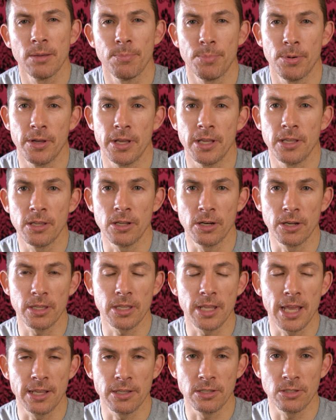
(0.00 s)
but
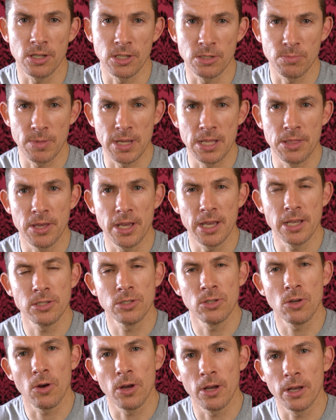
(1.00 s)
it does mean that
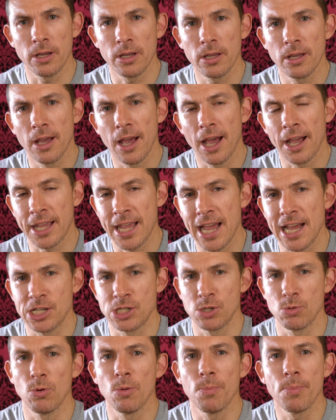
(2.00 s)
it's not a
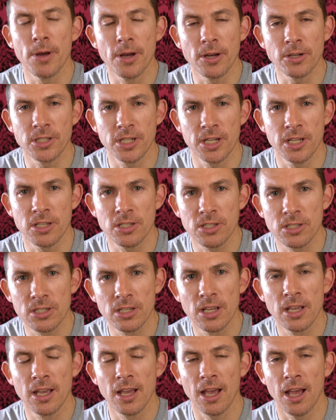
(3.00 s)
casual
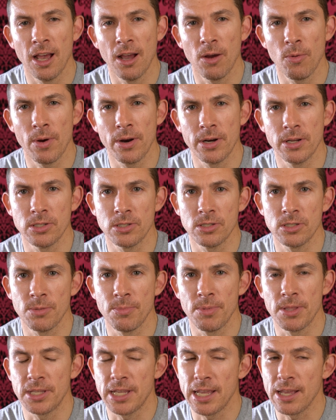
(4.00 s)
purchase, whereas
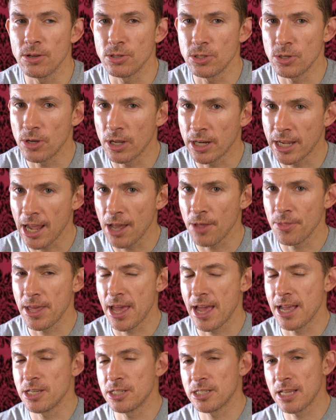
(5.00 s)
some of the deals you could get on the
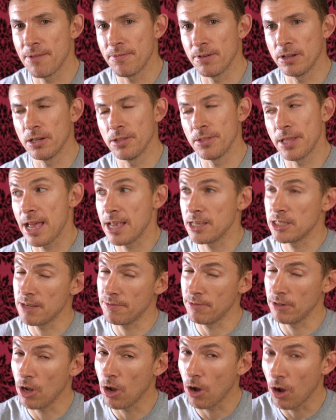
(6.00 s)
A7 and the
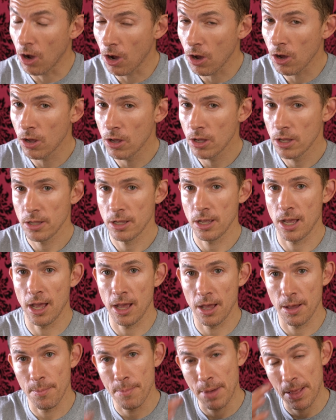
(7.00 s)

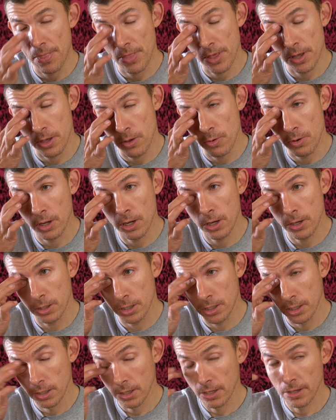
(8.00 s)
A7R meant that you
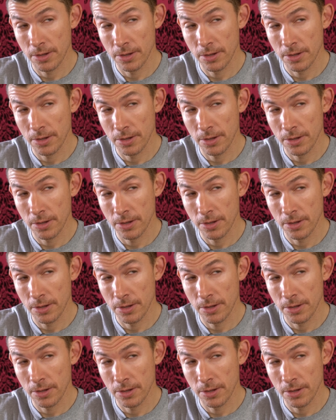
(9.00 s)
could